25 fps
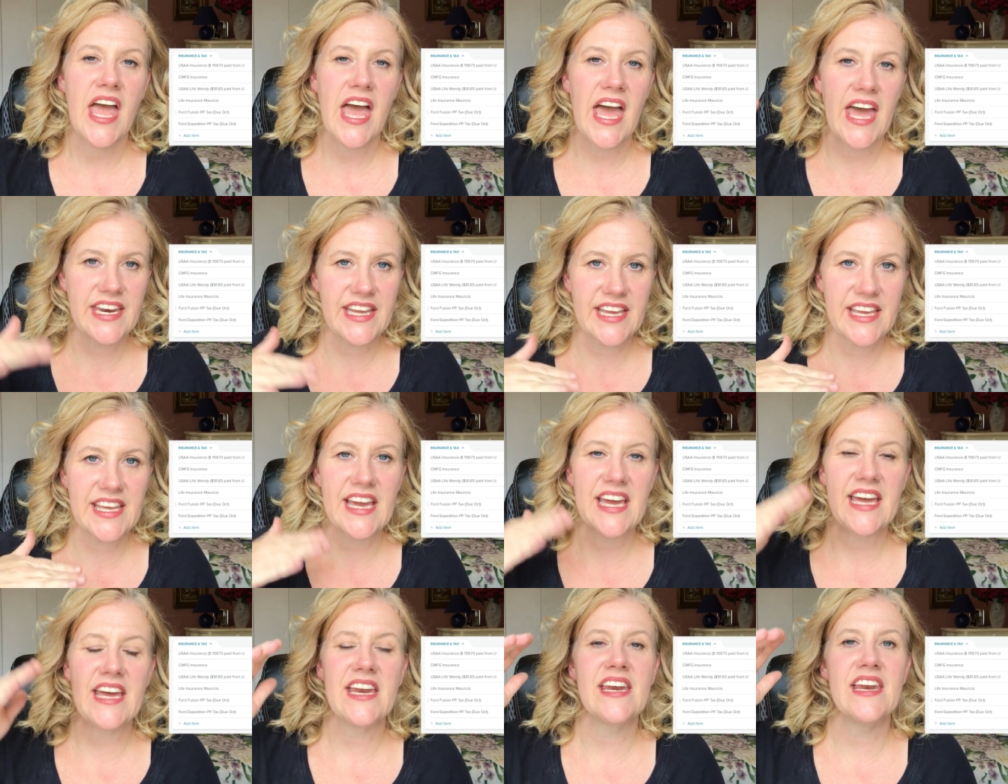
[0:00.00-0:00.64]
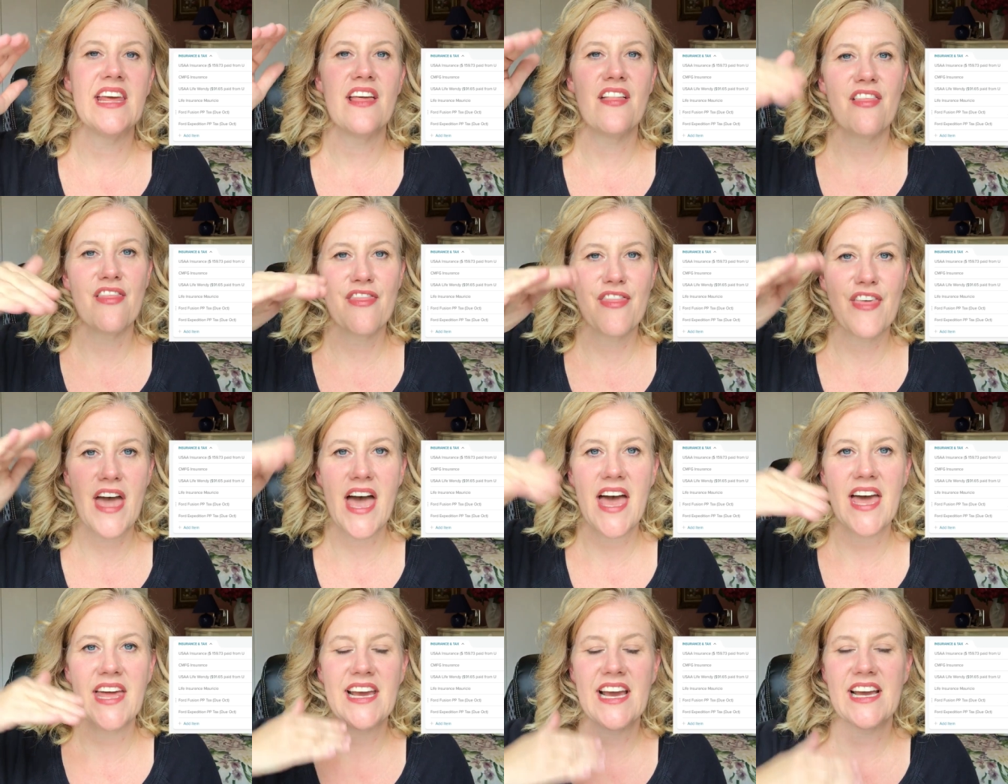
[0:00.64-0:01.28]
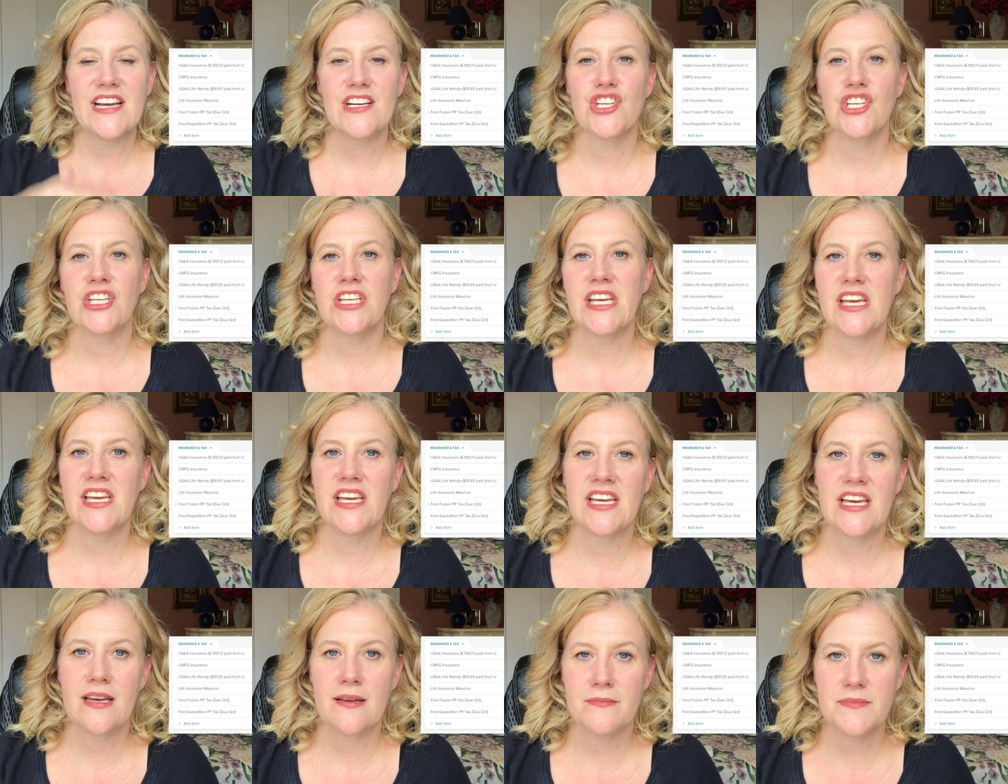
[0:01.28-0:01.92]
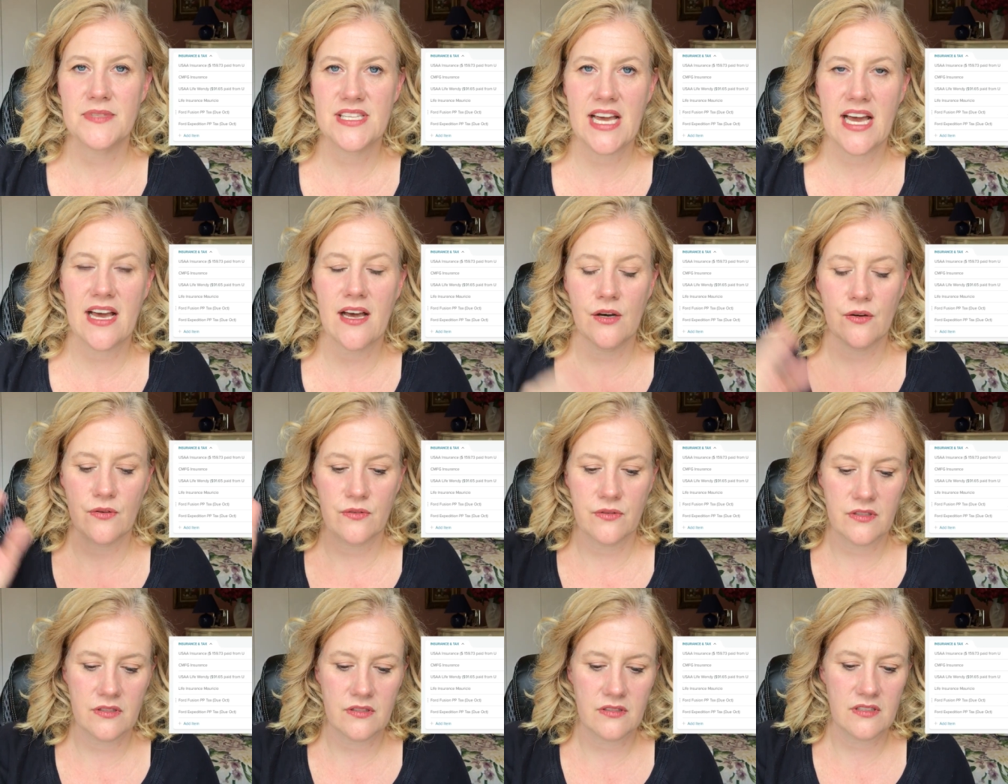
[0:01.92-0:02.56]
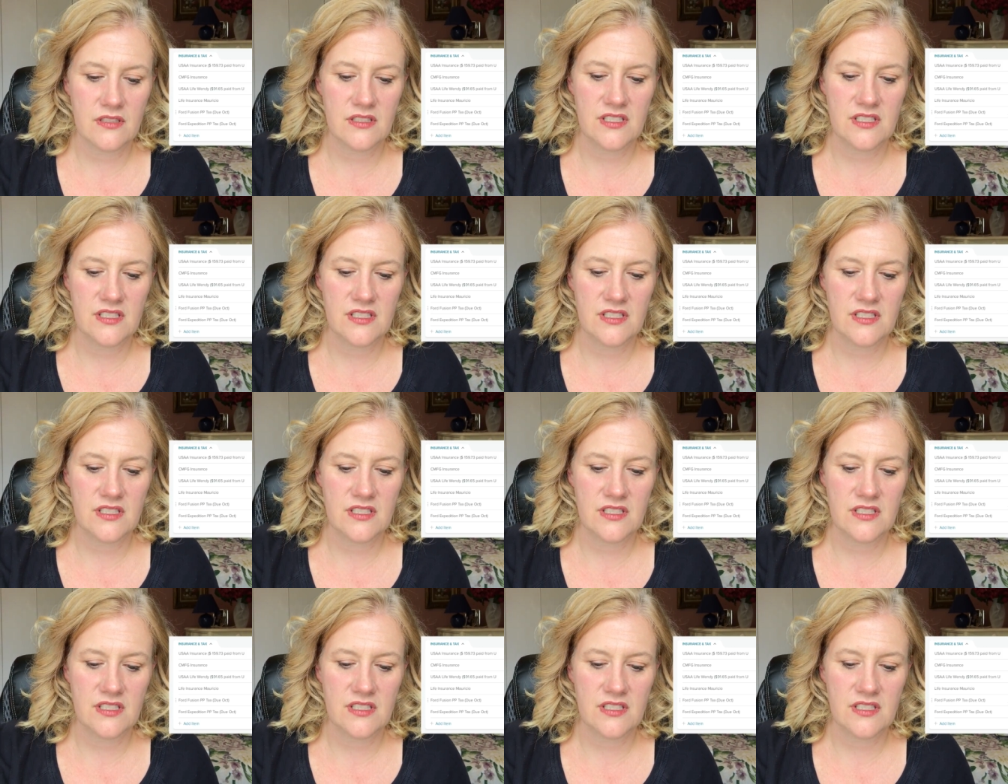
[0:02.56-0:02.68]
And again, that actually comes out,